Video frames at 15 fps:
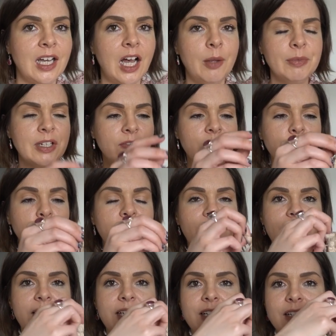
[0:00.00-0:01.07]
I'm giving
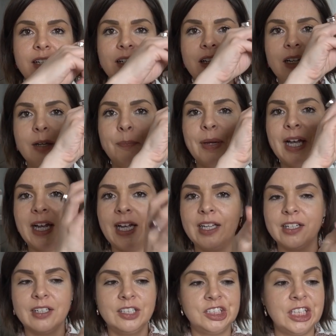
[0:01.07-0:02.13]
away a
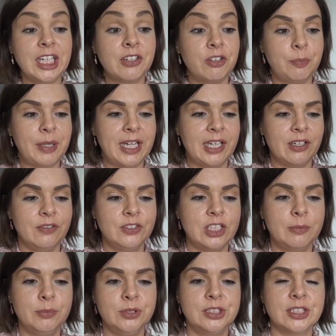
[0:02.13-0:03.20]
chakra pack of
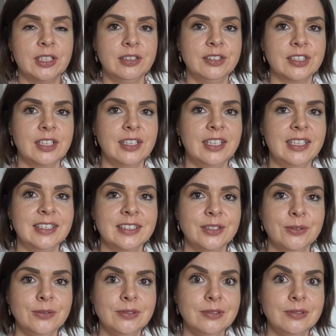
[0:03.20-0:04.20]
tumble stones like this.